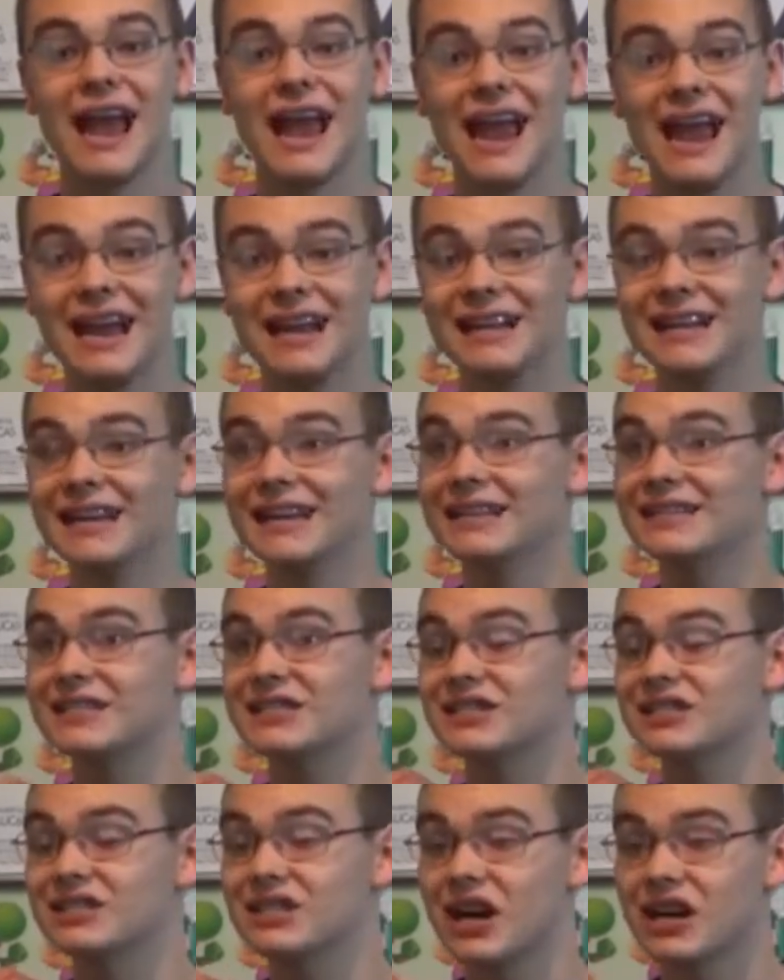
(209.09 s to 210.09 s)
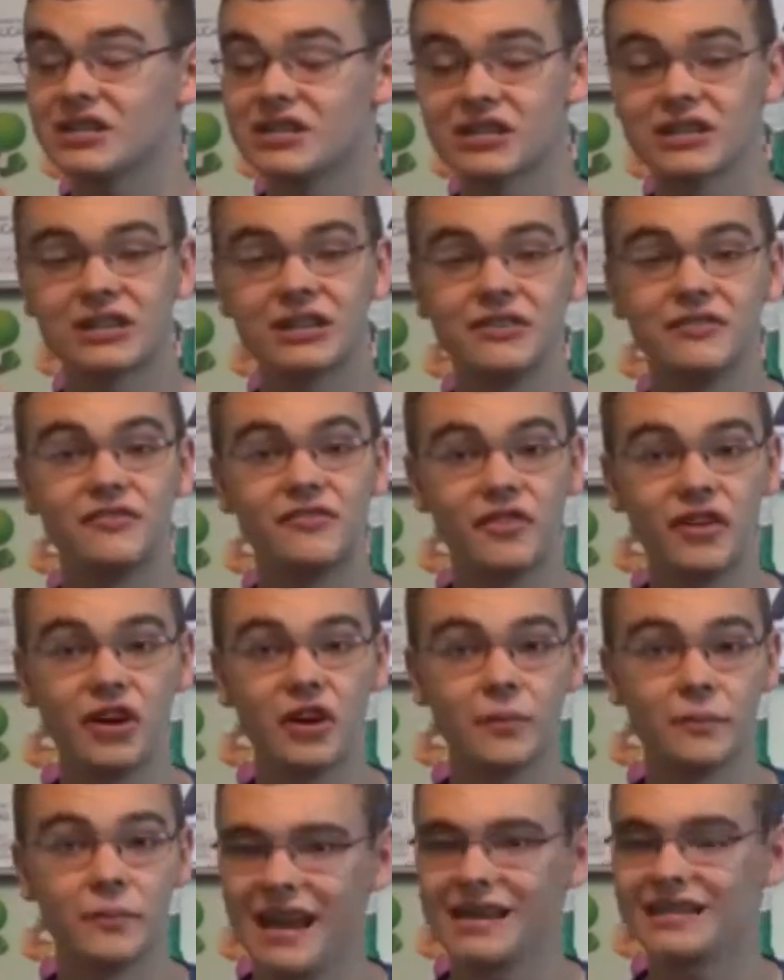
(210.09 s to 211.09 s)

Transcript: And it's such a good film.